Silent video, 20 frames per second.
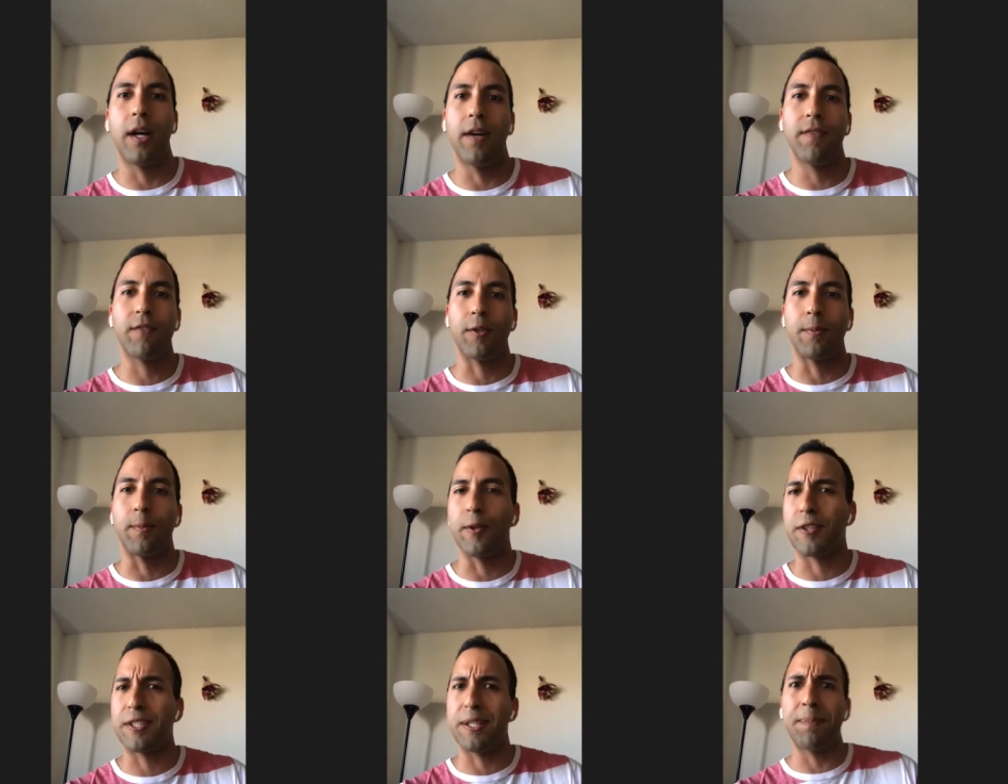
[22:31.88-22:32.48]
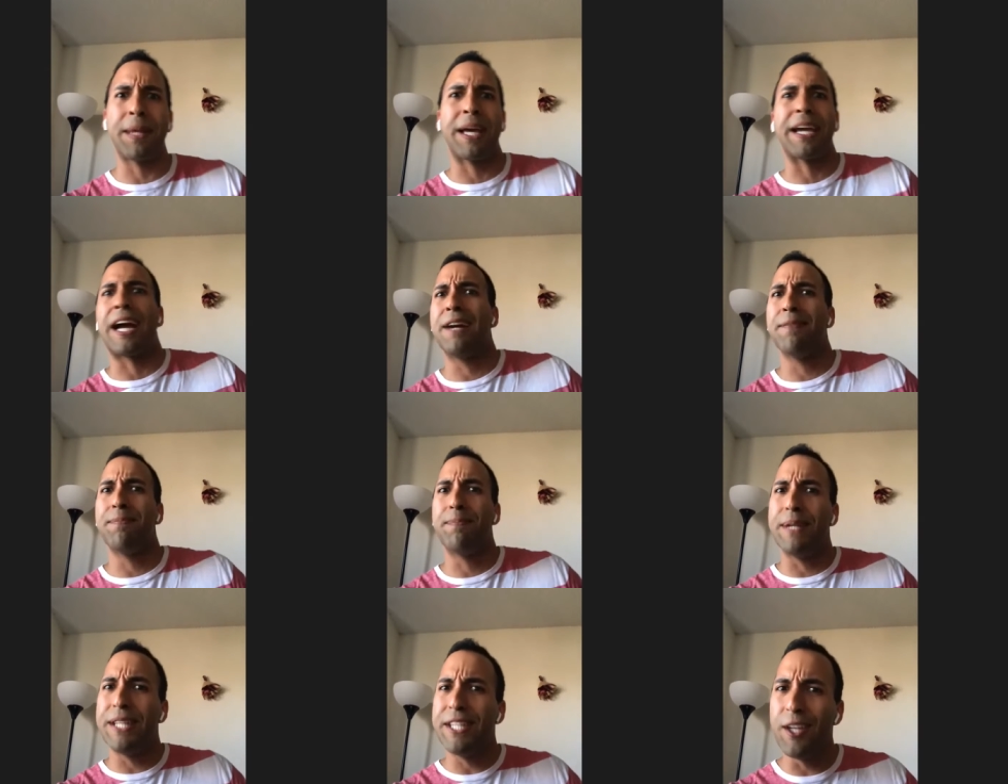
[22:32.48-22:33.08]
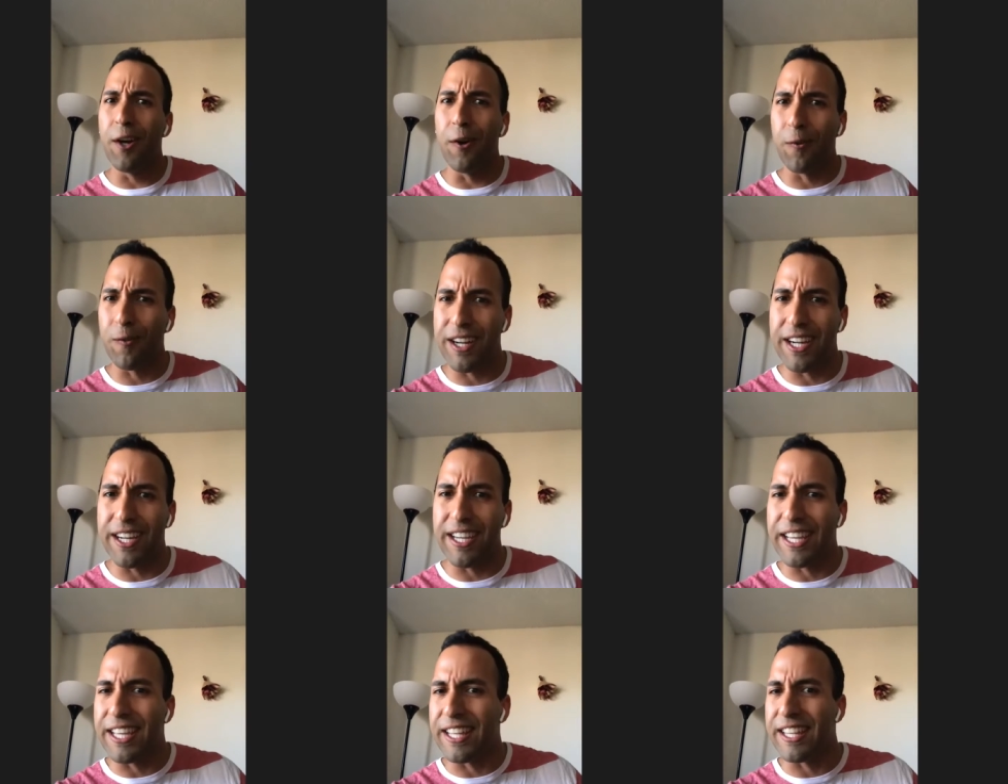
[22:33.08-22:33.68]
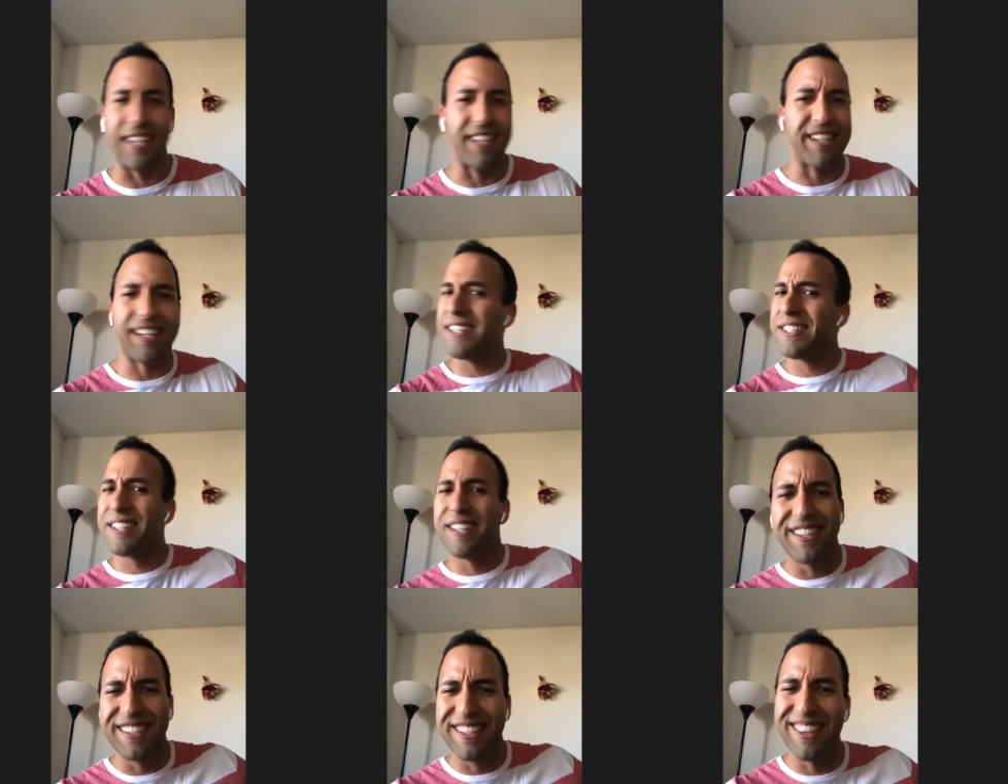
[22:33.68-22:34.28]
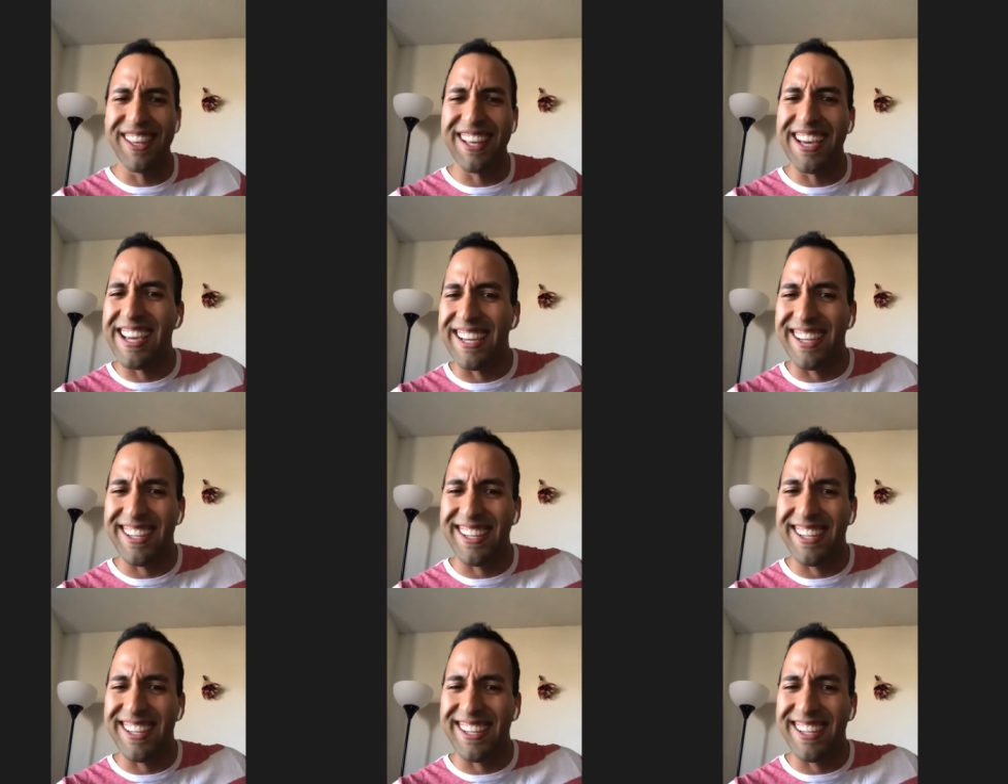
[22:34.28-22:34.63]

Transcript: comfortable because I'm like, I've been Orion. Like